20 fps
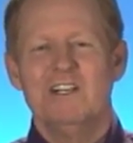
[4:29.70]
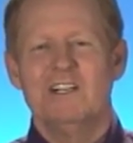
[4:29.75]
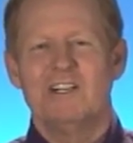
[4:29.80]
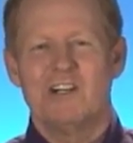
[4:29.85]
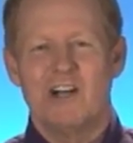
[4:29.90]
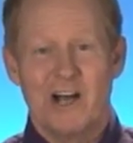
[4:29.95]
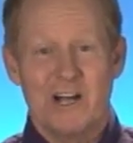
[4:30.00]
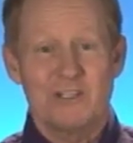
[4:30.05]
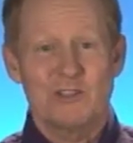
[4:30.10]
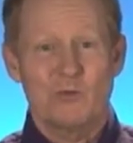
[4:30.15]

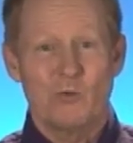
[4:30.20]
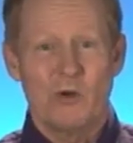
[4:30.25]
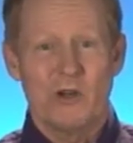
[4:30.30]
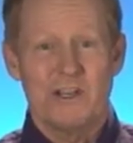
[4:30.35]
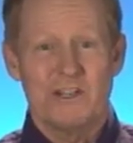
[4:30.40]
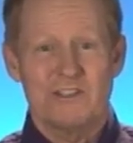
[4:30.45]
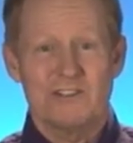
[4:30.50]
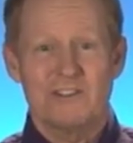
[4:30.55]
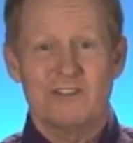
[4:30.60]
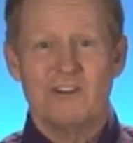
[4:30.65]
God's
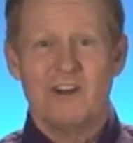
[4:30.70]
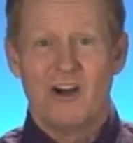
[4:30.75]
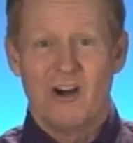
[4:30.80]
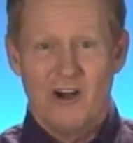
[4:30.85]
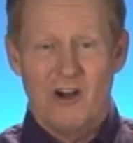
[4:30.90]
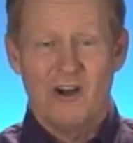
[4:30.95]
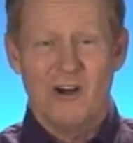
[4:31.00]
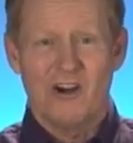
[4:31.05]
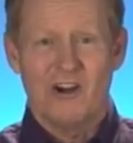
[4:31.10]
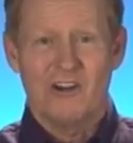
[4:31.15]
ways
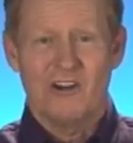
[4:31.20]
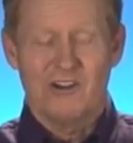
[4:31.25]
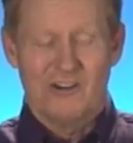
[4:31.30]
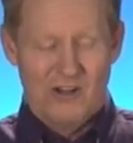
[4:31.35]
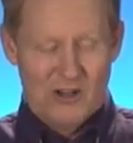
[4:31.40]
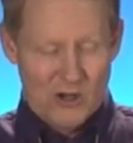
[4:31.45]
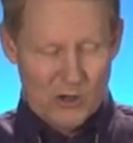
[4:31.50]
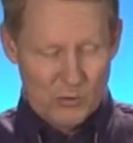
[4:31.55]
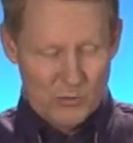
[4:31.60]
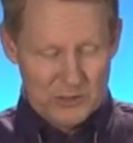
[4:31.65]
are
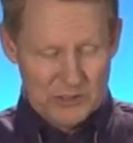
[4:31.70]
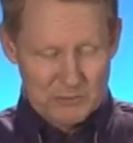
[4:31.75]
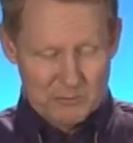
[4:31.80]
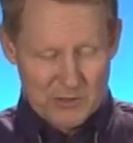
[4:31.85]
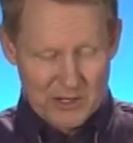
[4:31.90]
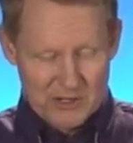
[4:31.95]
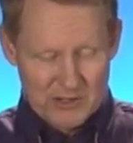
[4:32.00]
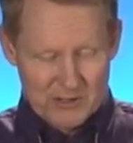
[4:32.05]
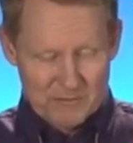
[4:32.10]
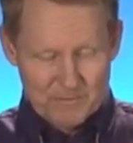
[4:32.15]
always
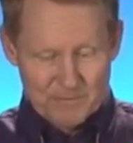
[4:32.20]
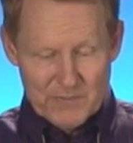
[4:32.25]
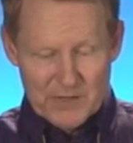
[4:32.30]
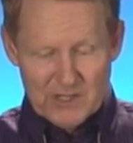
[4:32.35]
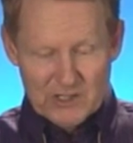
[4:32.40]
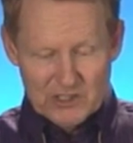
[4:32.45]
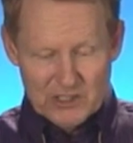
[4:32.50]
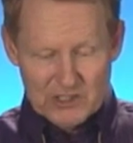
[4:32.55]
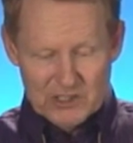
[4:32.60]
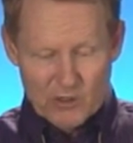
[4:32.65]
better.
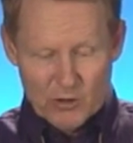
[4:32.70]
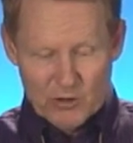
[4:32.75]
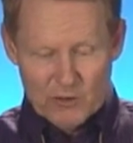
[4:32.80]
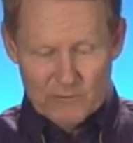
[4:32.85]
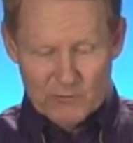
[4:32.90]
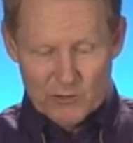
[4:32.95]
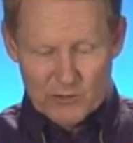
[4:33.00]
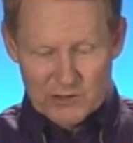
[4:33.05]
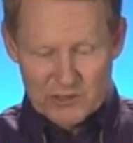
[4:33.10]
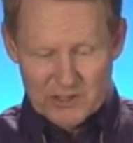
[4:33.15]
Let's go to
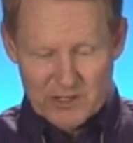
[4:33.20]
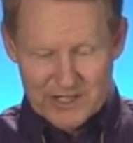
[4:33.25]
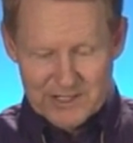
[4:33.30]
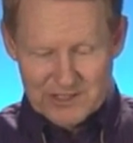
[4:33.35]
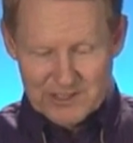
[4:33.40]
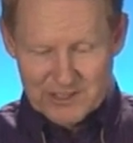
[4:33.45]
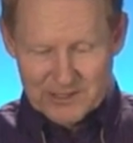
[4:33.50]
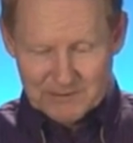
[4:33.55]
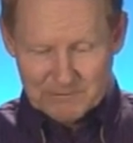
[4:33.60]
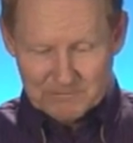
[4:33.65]
verse
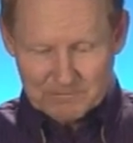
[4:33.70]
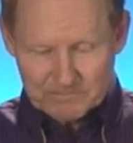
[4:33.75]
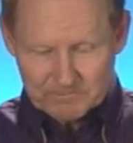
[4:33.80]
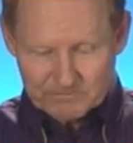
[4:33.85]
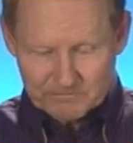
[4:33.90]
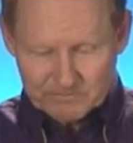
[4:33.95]
19.